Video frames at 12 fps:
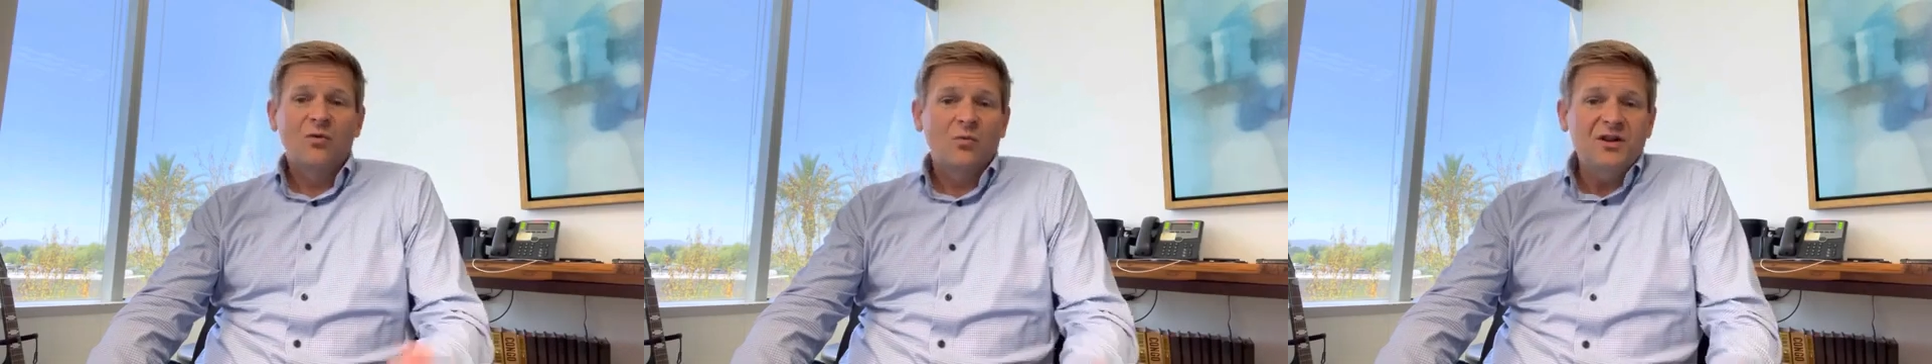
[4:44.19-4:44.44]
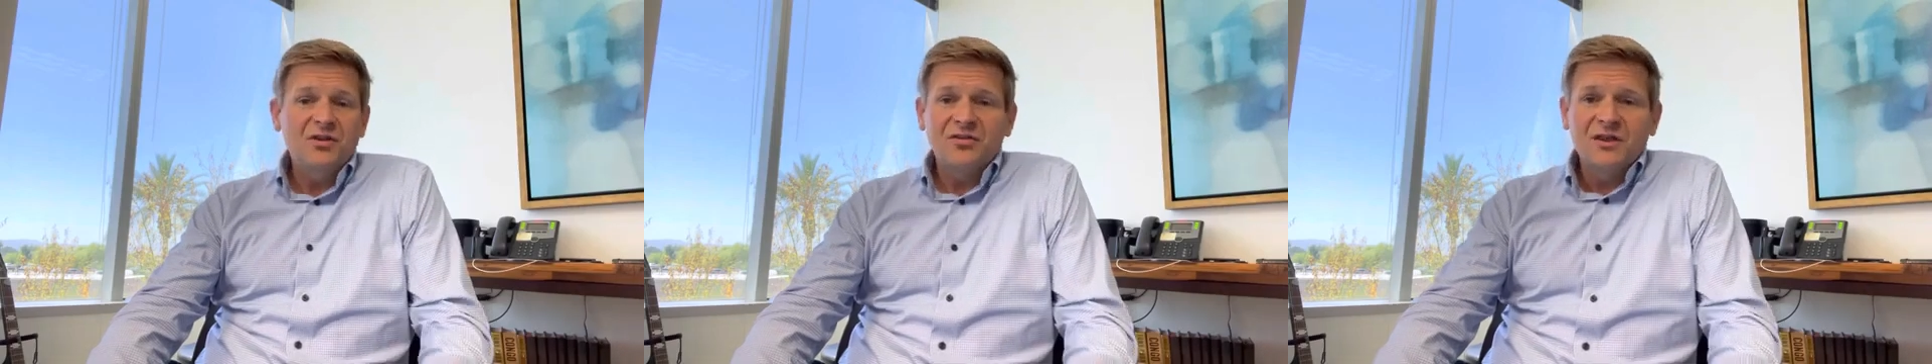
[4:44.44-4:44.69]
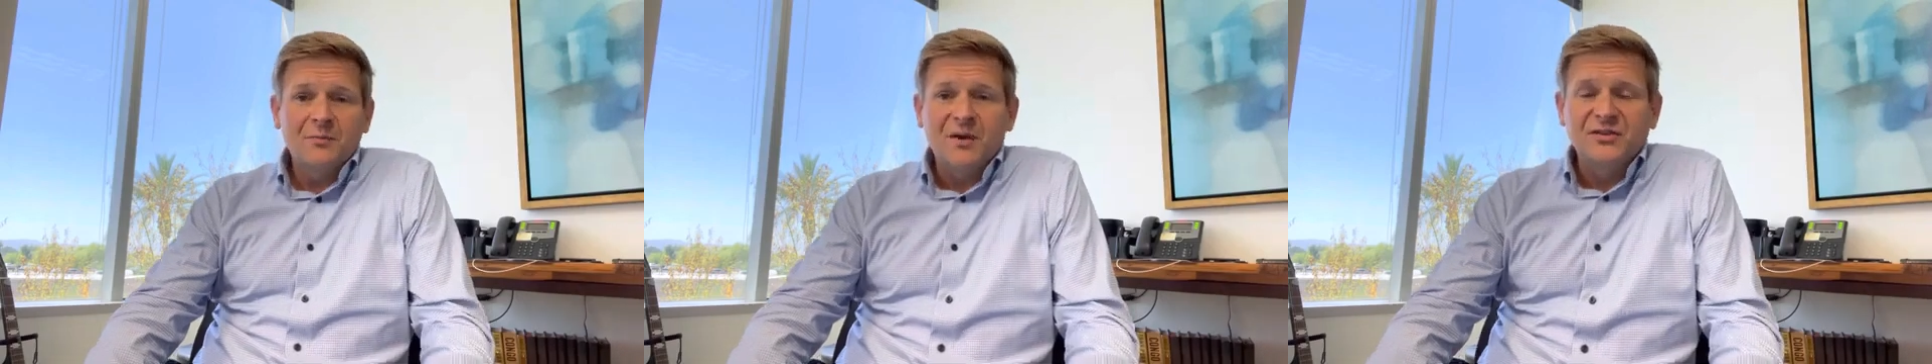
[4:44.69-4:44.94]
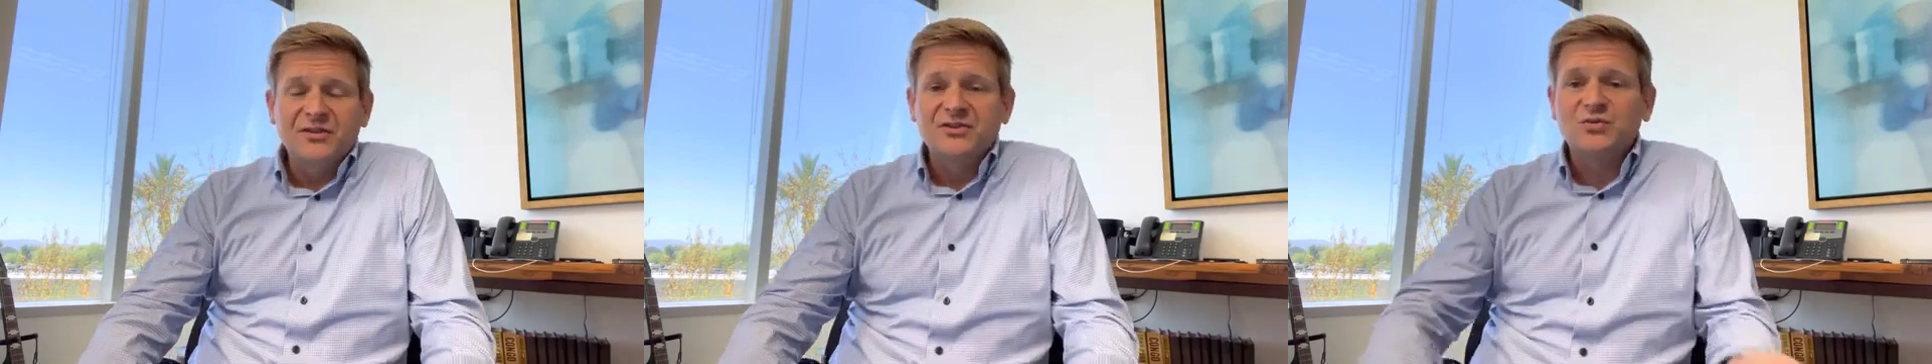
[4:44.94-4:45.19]
What do you think
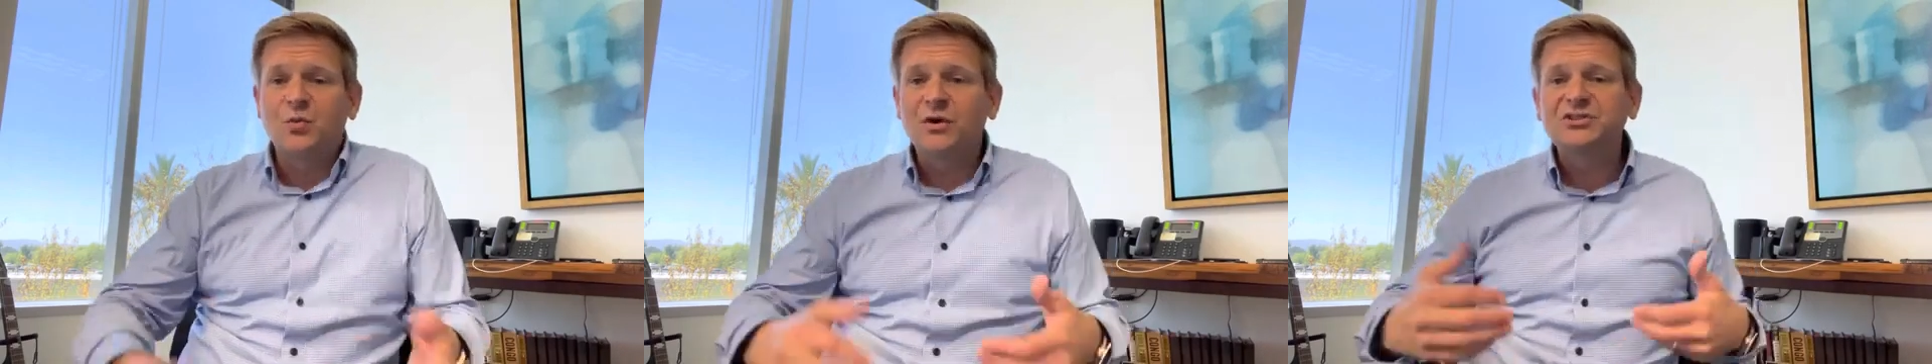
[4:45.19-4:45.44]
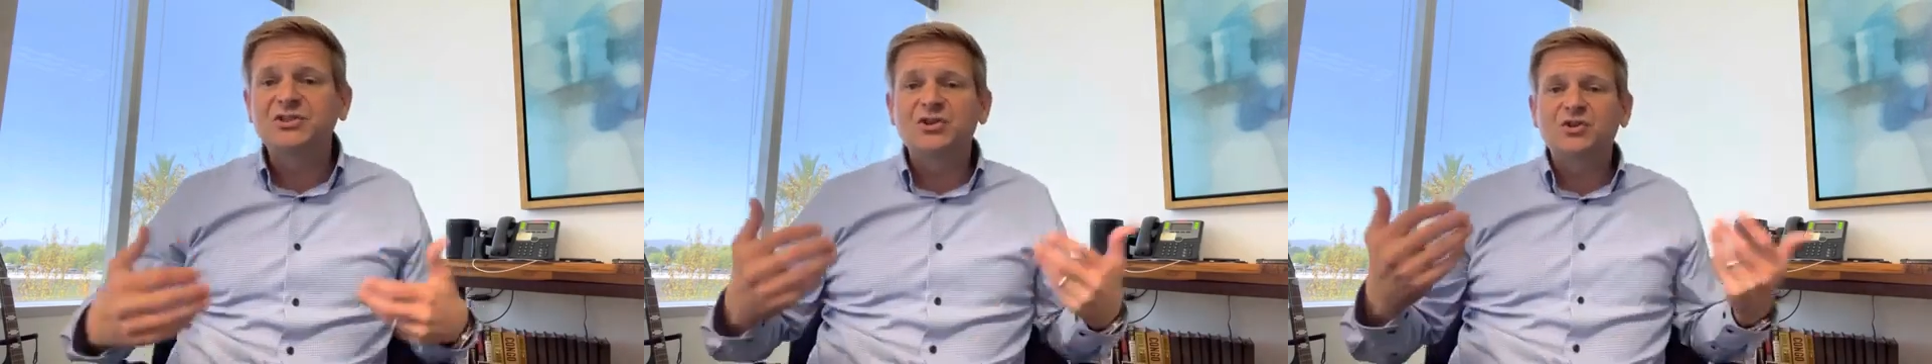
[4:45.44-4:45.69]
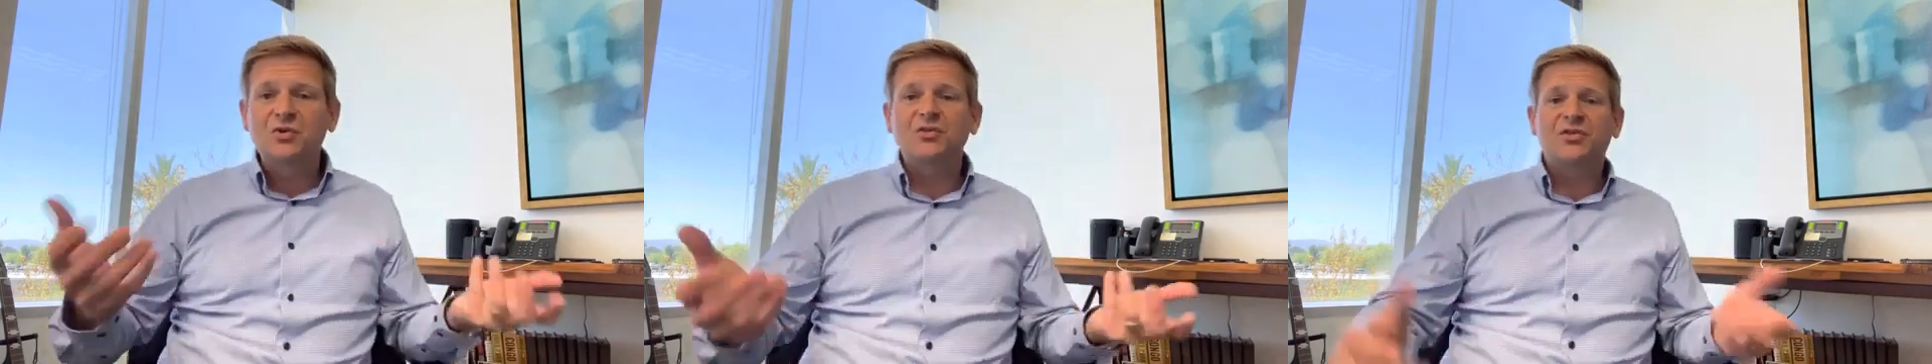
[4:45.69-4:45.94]
about this? What do you